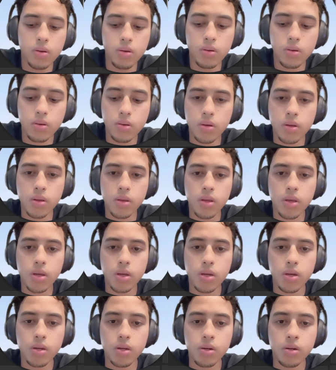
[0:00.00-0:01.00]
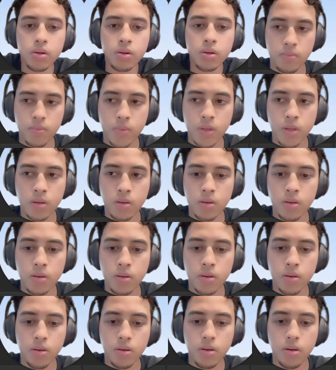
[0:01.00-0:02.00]
And then,
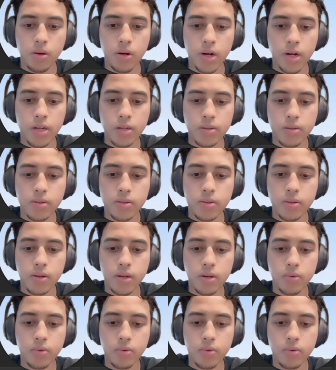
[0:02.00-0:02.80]
all right, so now we